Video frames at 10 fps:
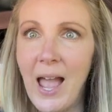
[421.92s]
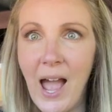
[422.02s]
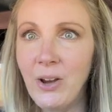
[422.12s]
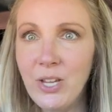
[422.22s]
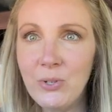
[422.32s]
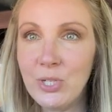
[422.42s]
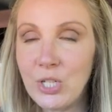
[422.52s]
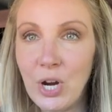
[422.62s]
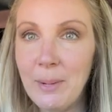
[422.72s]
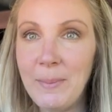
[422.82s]
How do you
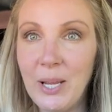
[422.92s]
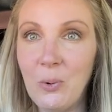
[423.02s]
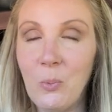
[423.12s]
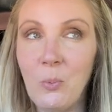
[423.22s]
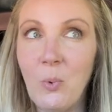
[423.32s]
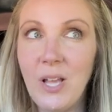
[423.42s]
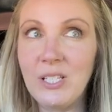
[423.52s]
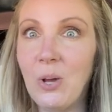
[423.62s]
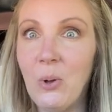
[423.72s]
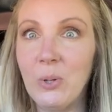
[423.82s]
determine what
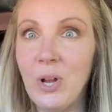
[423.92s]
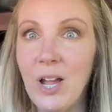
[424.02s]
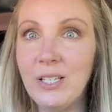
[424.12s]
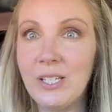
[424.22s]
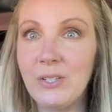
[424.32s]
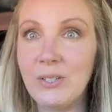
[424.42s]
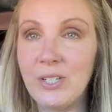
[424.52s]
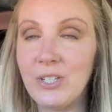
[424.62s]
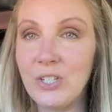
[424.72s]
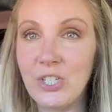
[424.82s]
to hold on to? Do
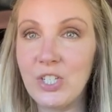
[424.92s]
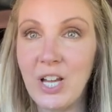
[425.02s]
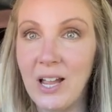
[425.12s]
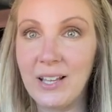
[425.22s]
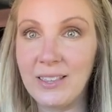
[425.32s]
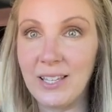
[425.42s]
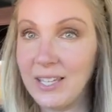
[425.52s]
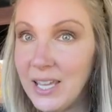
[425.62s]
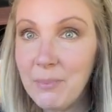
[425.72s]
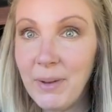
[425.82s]
you just check the
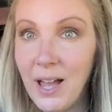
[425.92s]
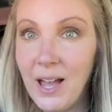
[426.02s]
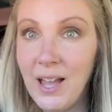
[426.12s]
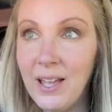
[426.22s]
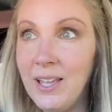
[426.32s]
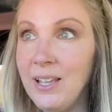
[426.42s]
Keepa?